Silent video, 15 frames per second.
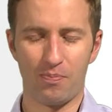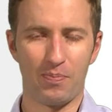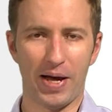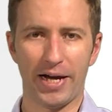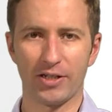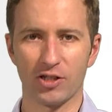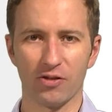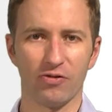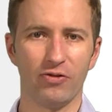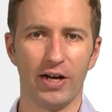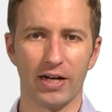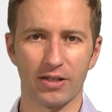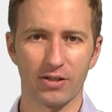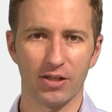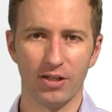batch
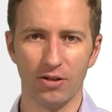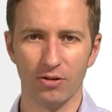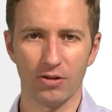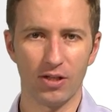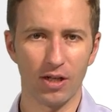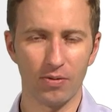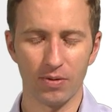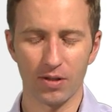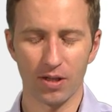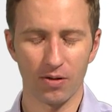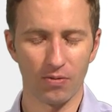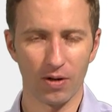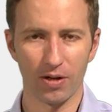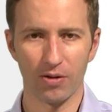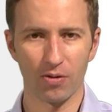effects in your
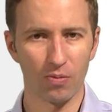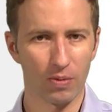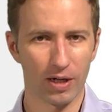sequencing run or